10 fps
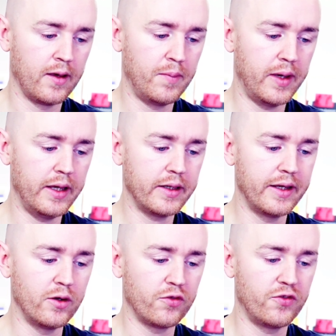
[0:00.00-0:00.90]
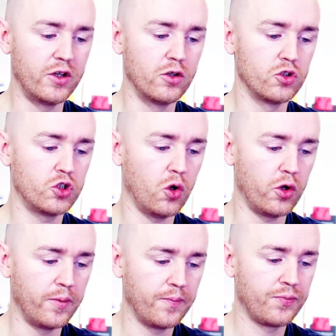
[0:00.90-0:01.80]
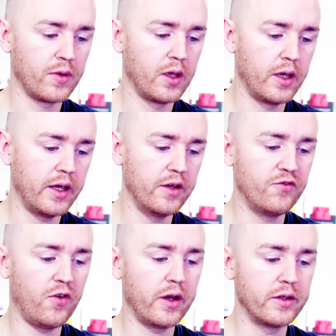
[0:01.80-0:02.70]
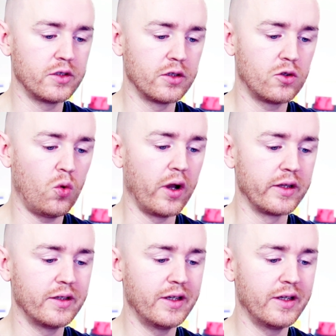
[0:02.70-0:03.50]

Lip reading: Pain cannot feed on joy. It finds it quite